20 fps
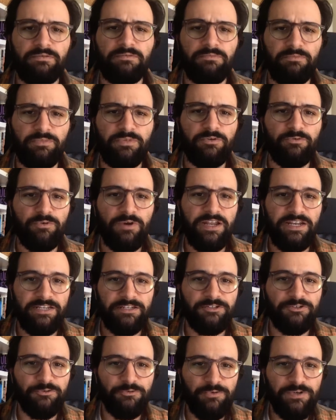be ready
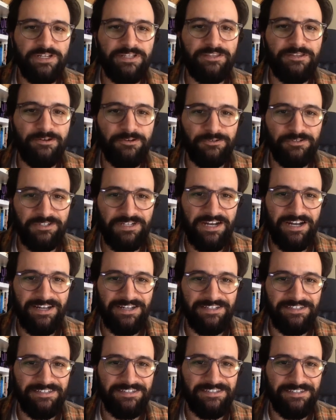to read those
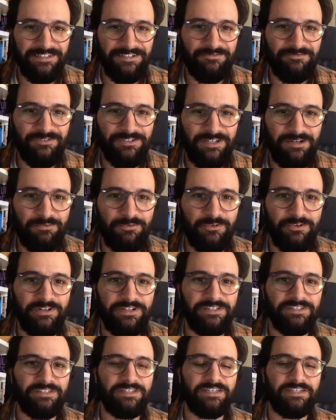kinds of
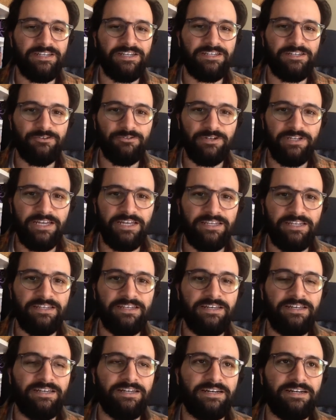summaries, and you'll get
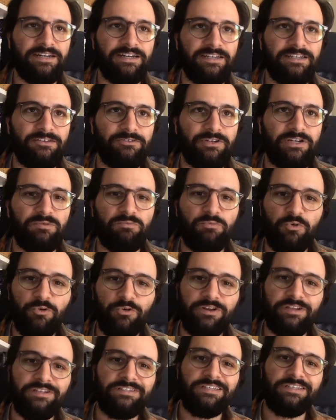more
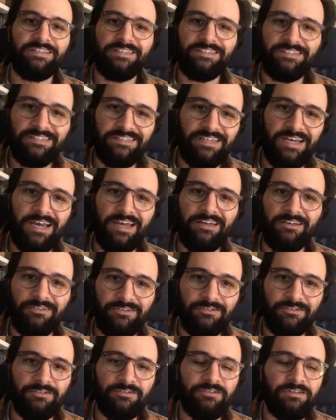into the style.
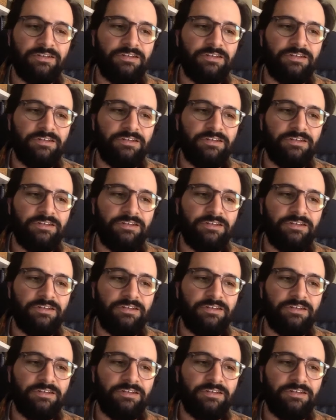You'll